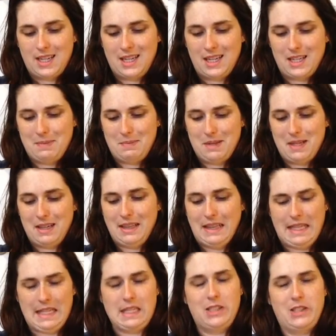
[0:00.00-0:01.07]
it's been a
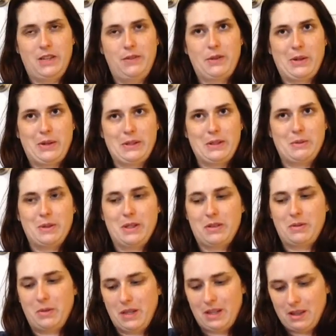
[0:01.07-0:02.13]
little difficult to
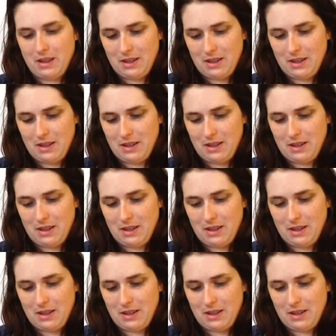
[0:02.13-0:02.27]
work with.